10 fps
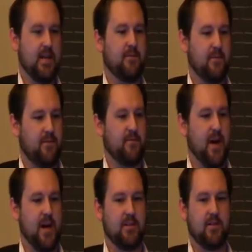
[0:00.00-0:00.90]

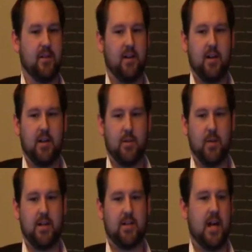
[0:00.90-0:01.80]
information
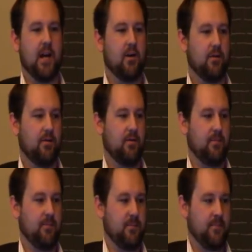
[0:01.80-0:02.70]
to each stakeholder group.